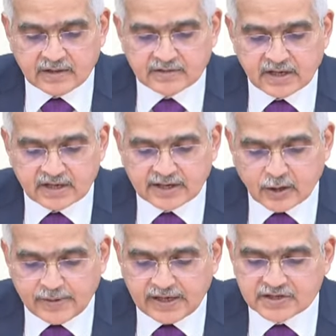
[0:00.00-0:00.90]
the
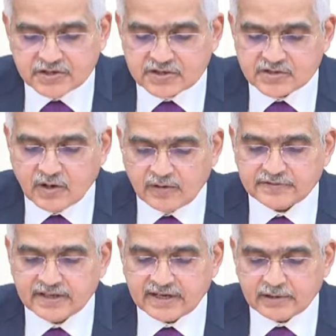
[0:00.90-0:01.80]
recommendations
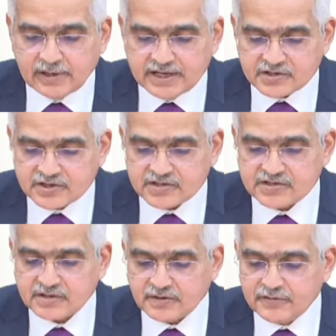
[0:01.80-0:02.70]
of the
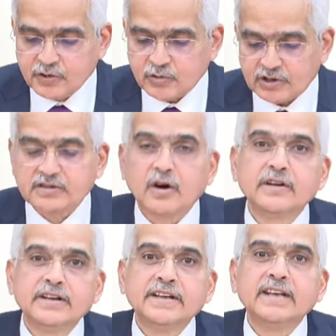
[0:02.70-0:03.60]
Regulations Review
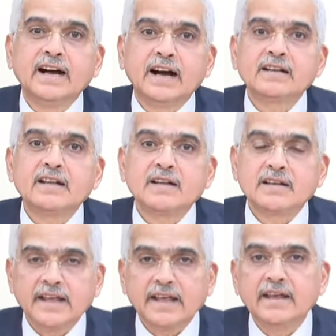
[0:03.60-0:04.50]
Authority,
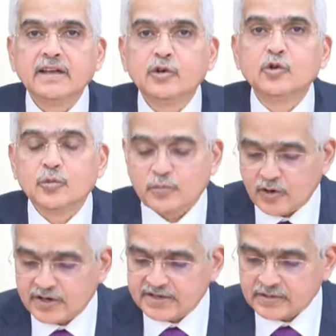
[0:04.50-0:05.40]
RRA
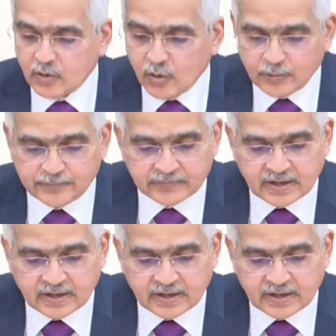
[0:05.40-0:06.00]
2.0